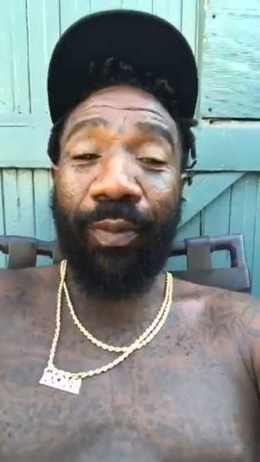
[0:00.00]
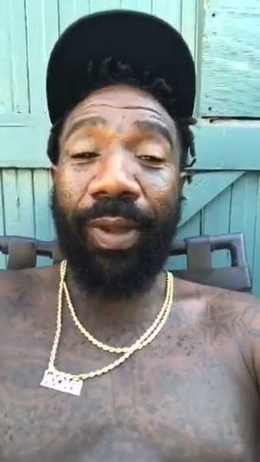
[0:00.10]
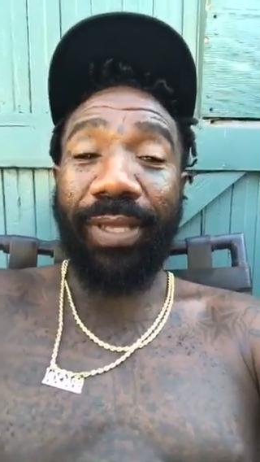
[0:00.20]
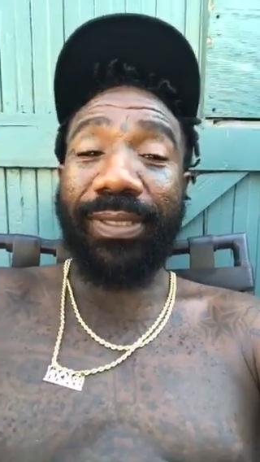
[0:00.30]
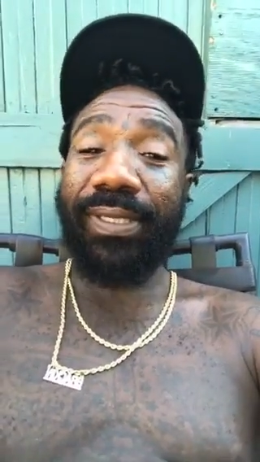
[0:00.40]

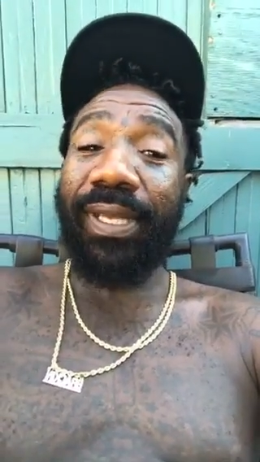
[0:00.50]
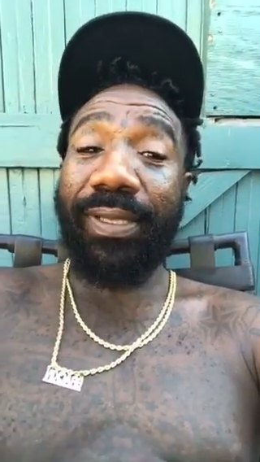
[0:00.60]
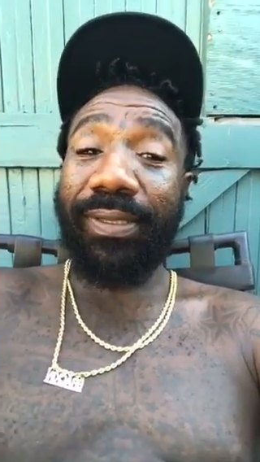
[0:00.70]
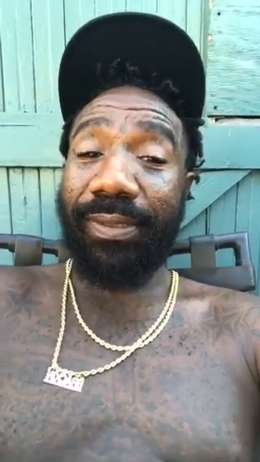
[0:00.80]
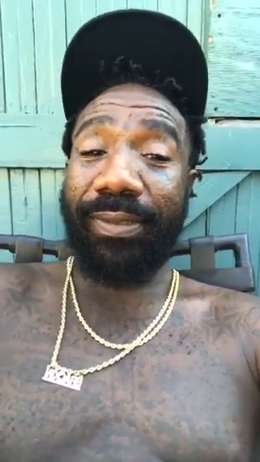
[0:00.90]
Watch
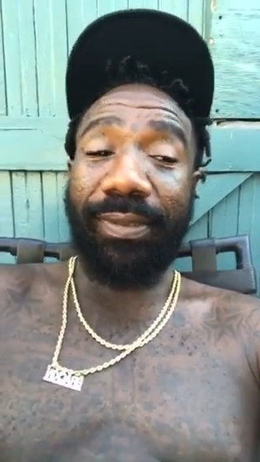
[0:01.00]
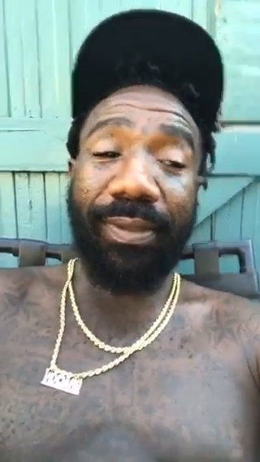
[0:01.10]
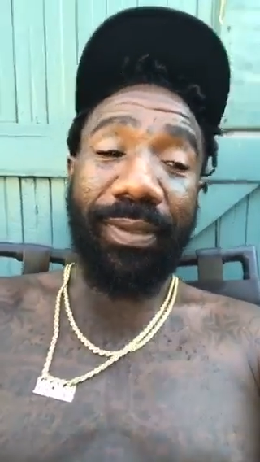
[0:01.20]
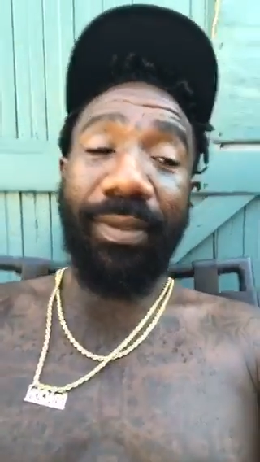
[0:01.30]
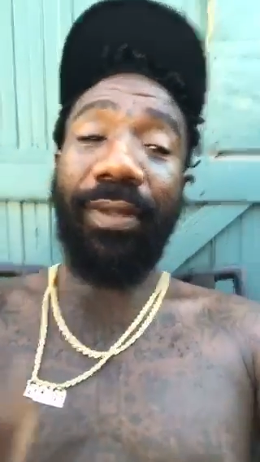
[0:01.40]
this.
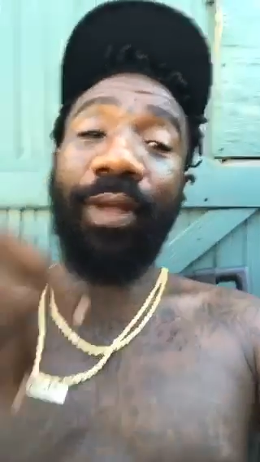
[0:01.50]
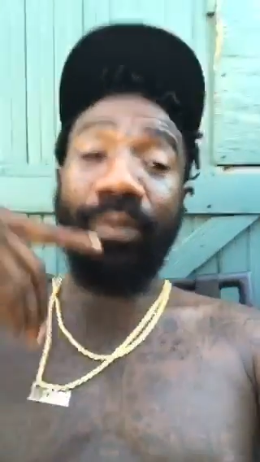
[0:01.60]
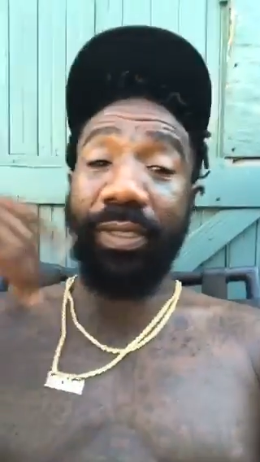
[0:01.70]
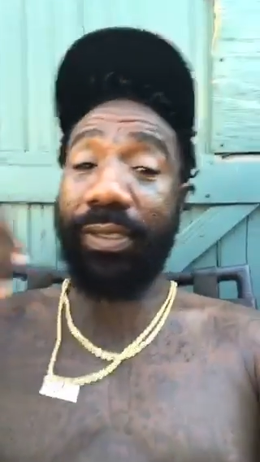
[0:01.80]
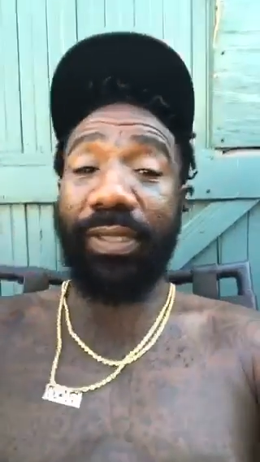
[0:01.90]

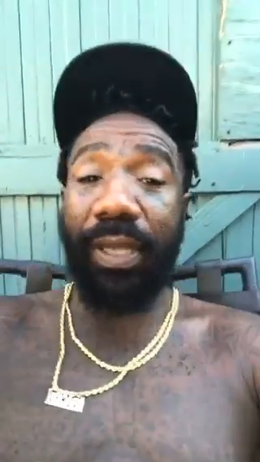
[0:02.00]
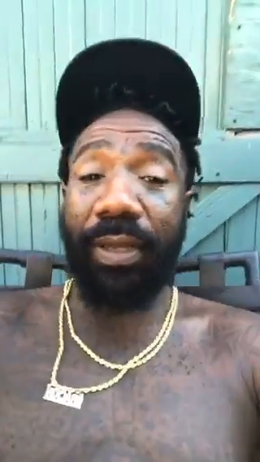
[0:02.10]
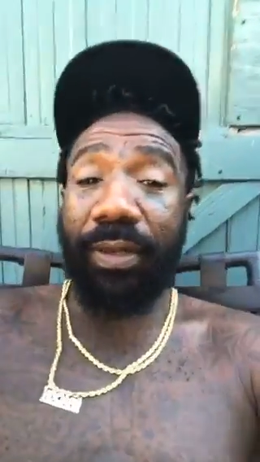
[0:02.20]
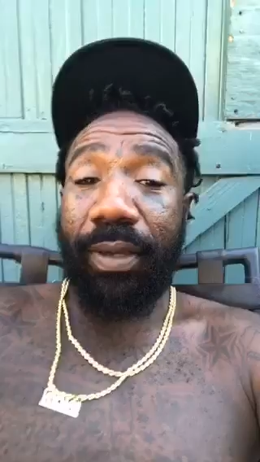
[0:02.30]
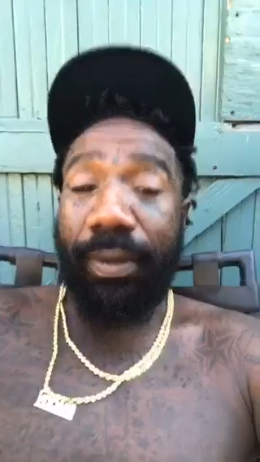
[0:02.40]
I'm just
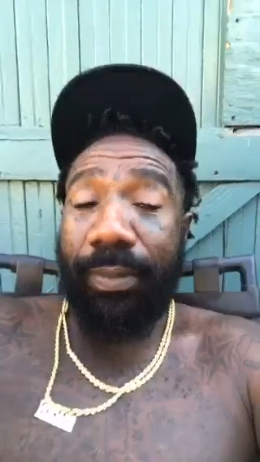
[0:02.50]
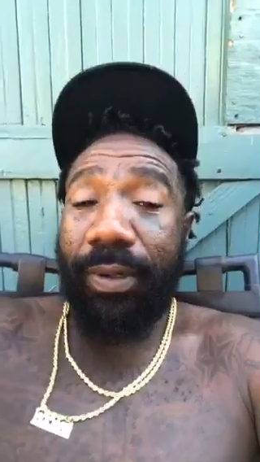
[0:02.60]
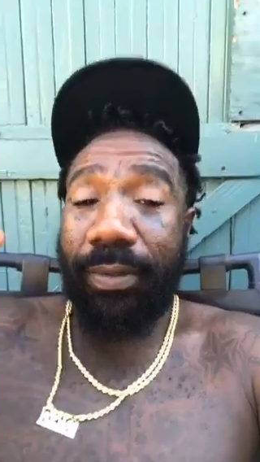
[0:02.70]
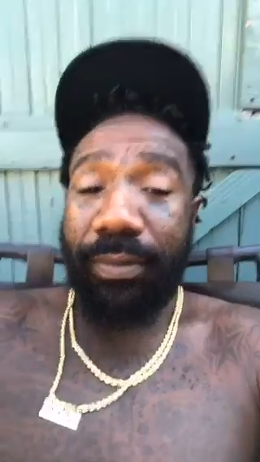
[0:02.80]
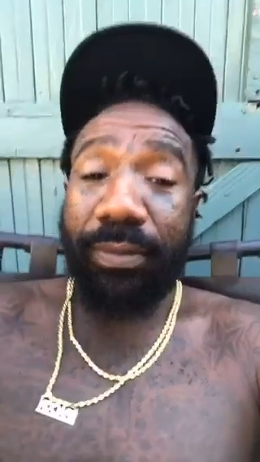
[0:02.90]
saying though, bro.